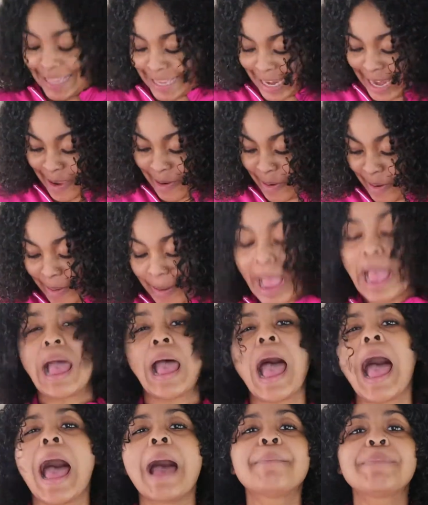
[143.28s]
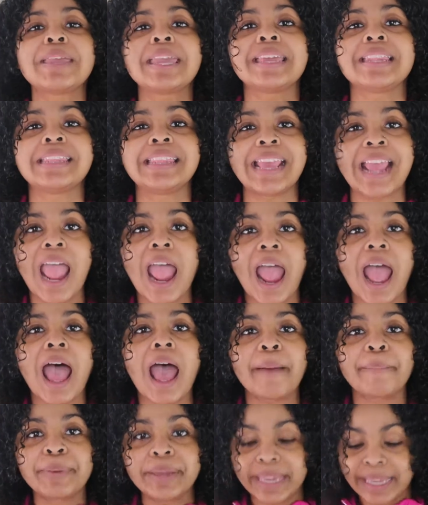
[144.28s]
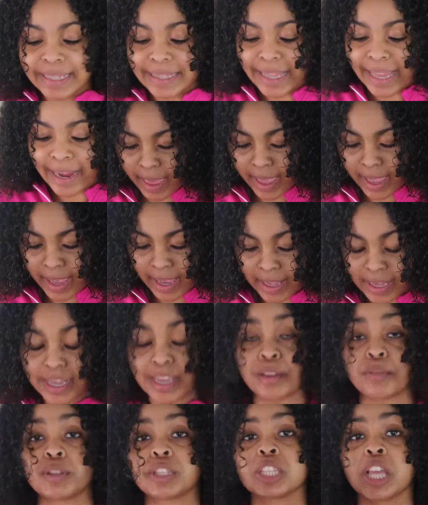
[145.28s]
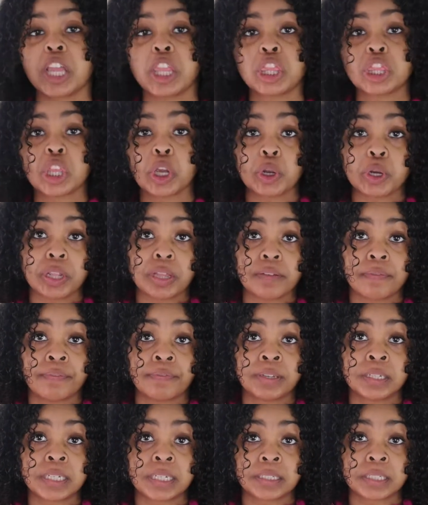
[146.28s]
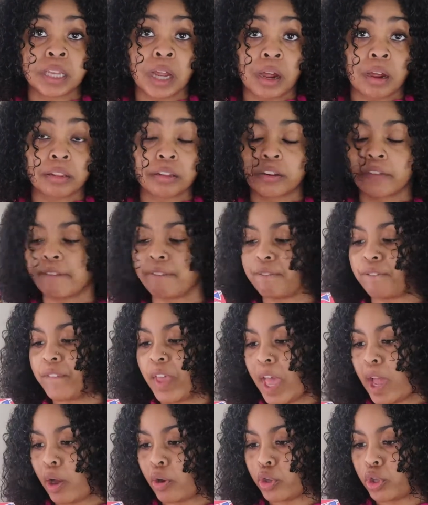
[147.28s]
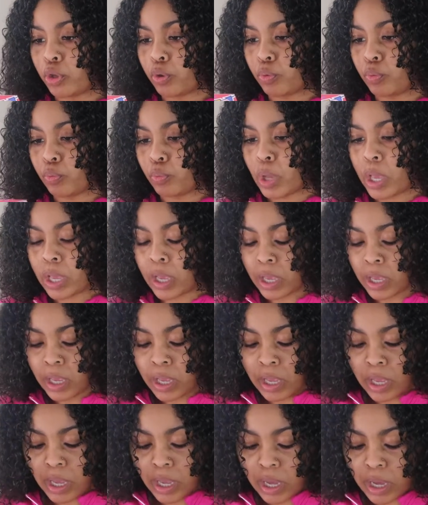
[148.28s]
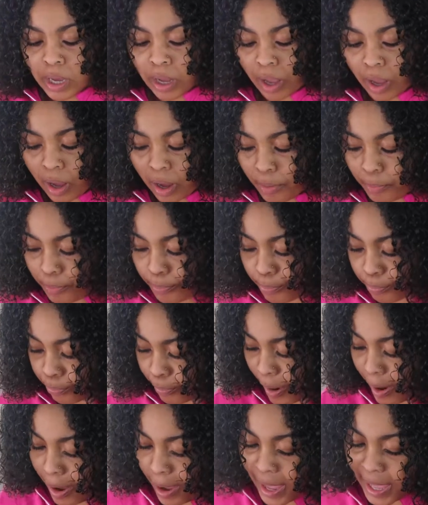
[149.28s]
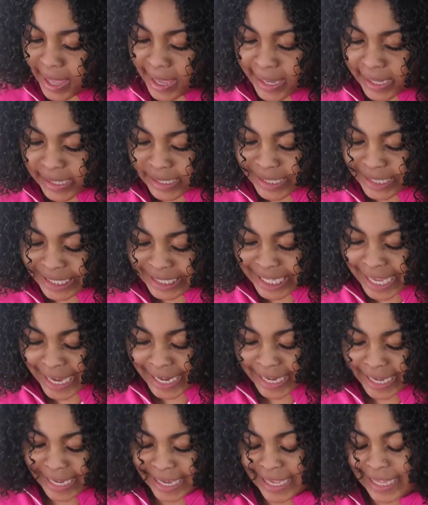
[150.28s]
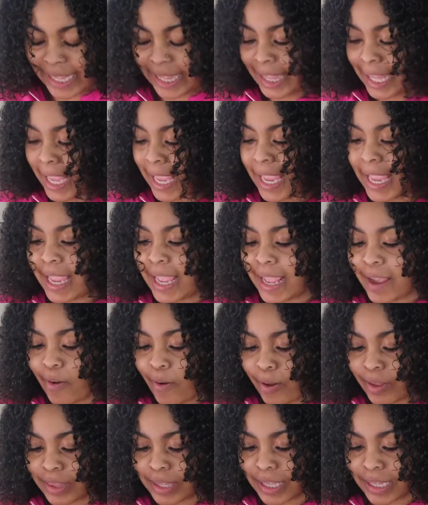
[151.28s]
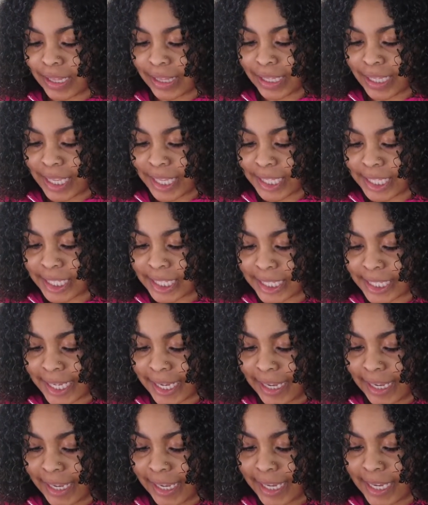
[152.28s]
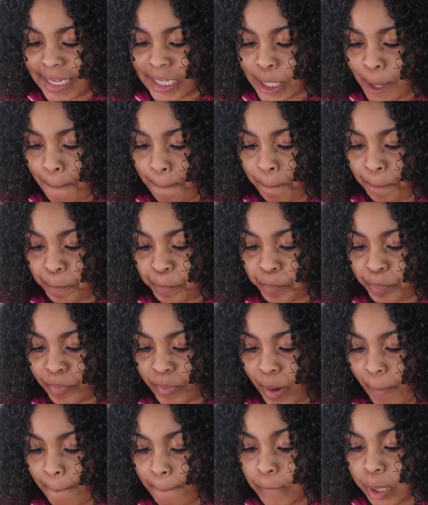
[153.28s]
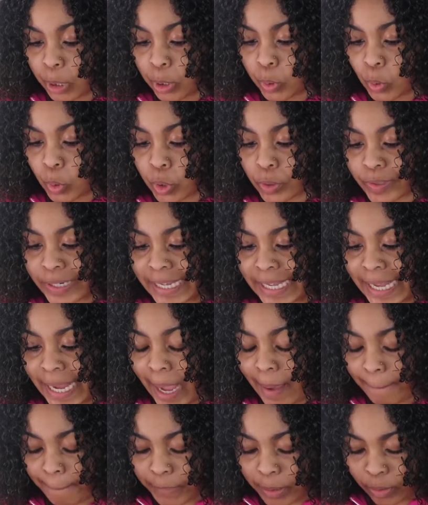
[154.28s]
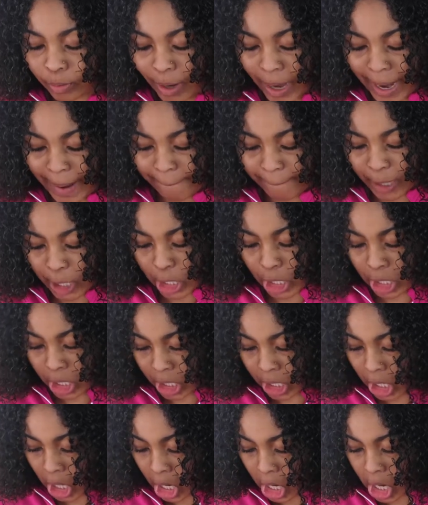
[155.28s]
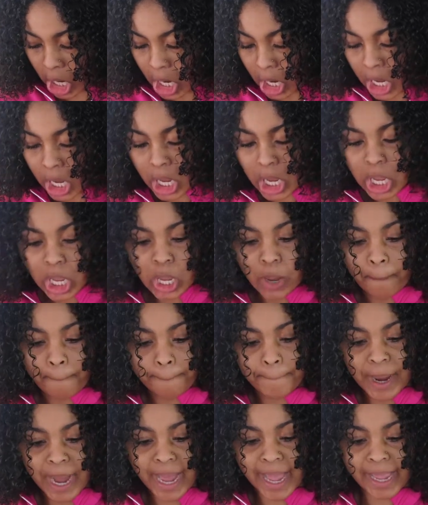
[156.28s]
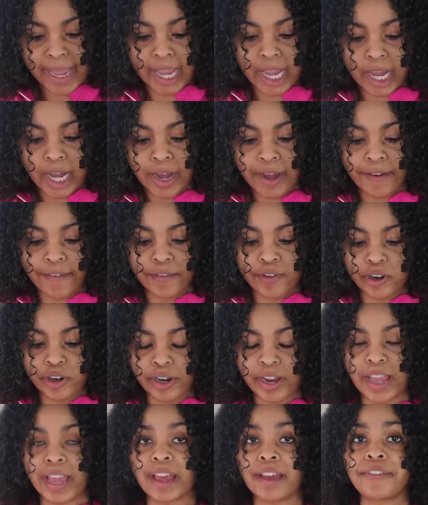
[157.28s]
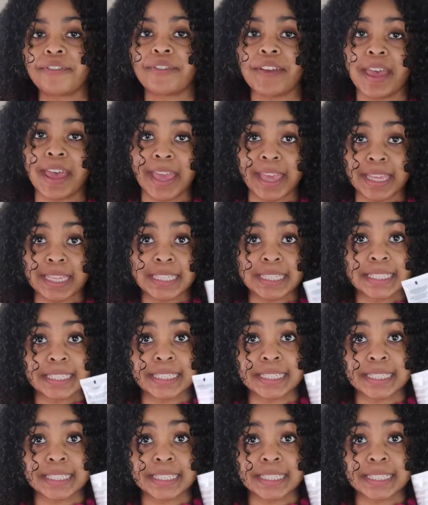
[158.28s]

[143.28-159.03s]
You know, I'm getting there. I'm getting there. And it's a $30 value. All right. Second thing on the list is Blurring Primer by Cover FX.